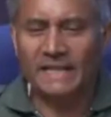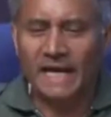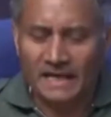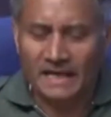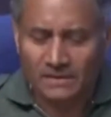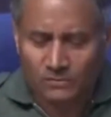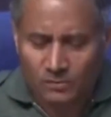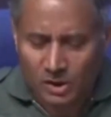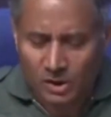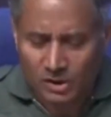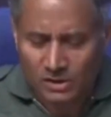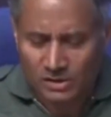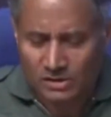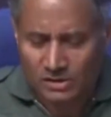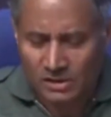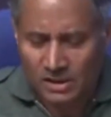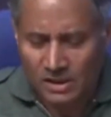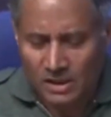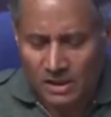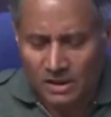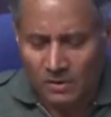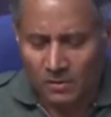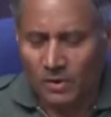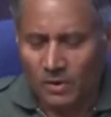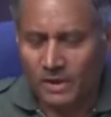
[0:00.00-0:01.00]
that was
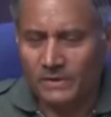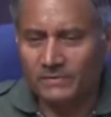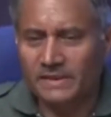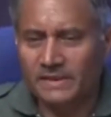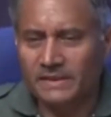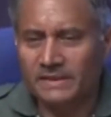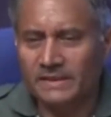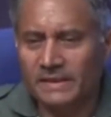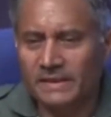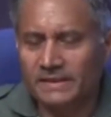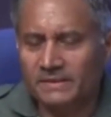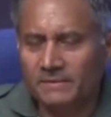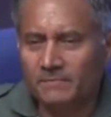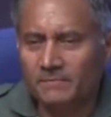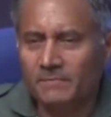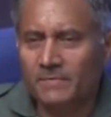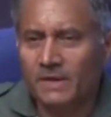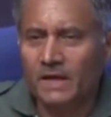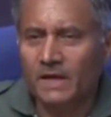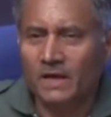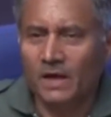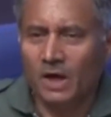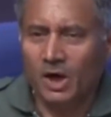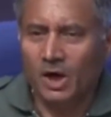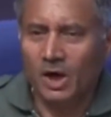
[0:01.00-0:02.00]
what we did
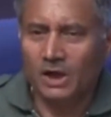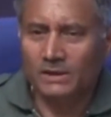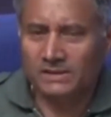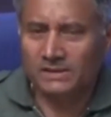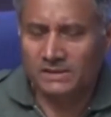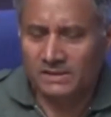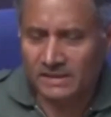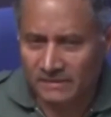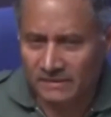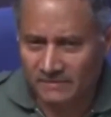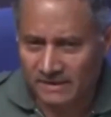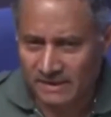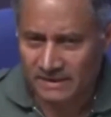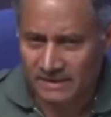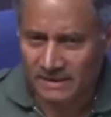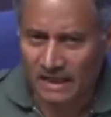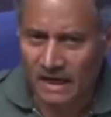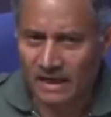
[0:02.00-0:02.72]
on the 7th.